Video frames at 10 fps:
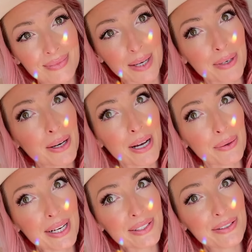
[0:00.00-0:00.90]
I'm not about
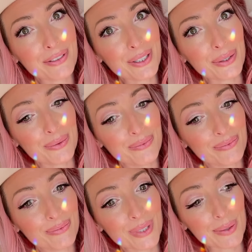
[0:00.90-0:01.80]
wasting food
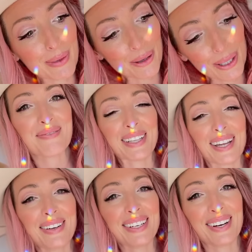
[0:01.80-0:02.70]
not about it. But
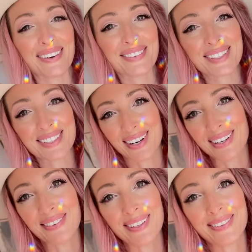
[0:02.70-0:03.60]
let me know if you're
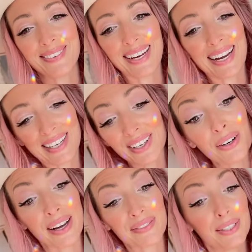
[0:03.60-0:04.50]
starting with me. You
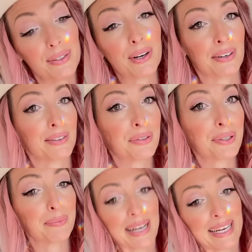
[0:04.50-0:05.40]
don't have to do
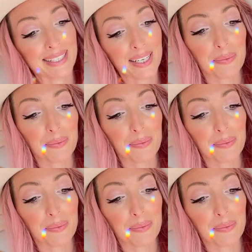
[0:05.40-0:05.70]
carnivore by any